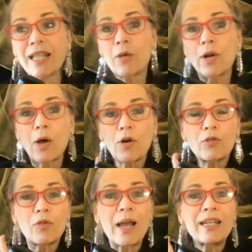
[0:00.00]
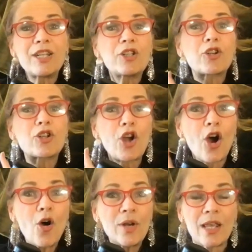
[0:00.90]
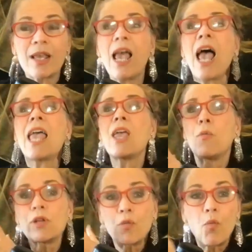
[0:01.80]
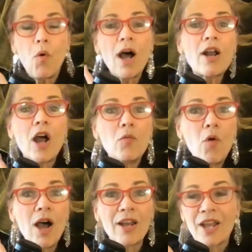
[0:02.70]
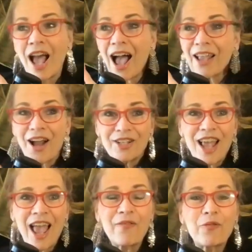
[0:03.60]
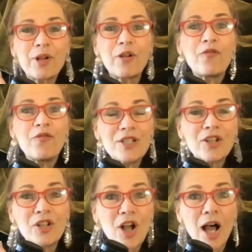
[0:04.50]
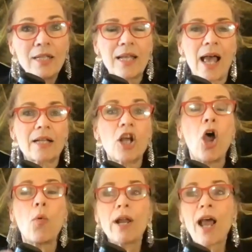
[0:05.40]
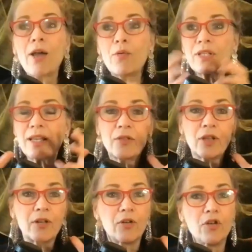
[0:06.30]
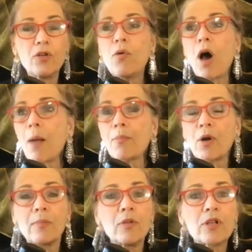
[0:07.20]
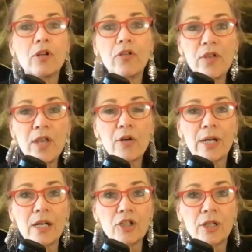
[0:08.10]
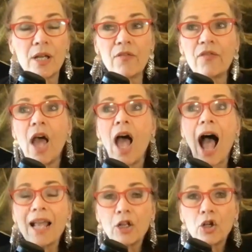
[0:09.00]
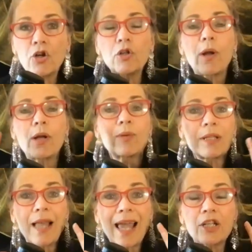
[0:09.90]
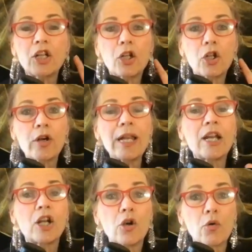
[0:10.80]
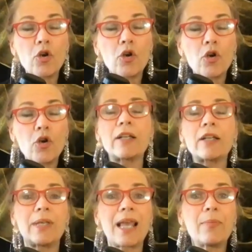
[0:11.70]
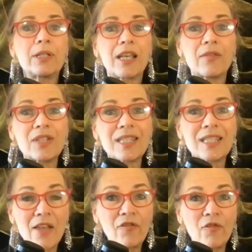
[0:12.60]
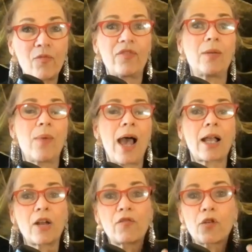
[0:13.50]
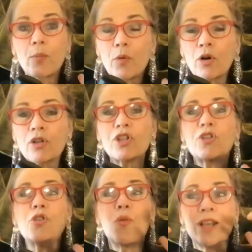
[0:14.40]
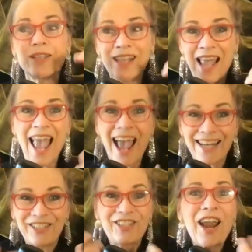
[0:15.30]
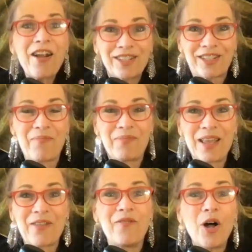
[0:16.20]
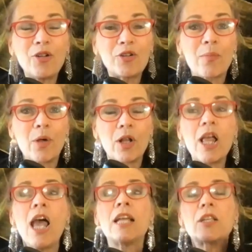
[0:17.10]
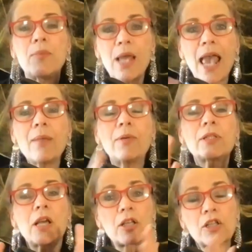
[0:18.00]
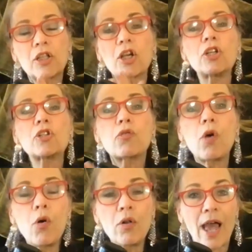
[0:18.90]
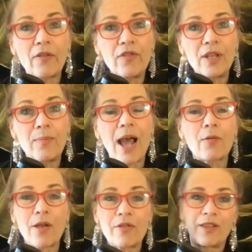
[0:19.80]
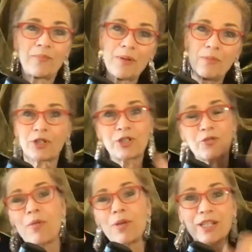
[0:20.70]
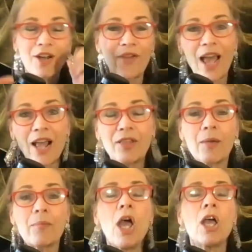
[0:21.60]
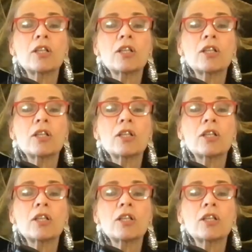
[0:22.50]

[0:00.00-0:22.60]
Like when I worked with my teacher, Tony, it was one-on-one. I got to have real physical contact. When I was in the new opera and musical theater initiative, I learned what it was like to learn in a group and to be able to give safe feedback. And for the person who had shared something vulnerable, to be able to control that feedback rather than people just throwing stuff at them.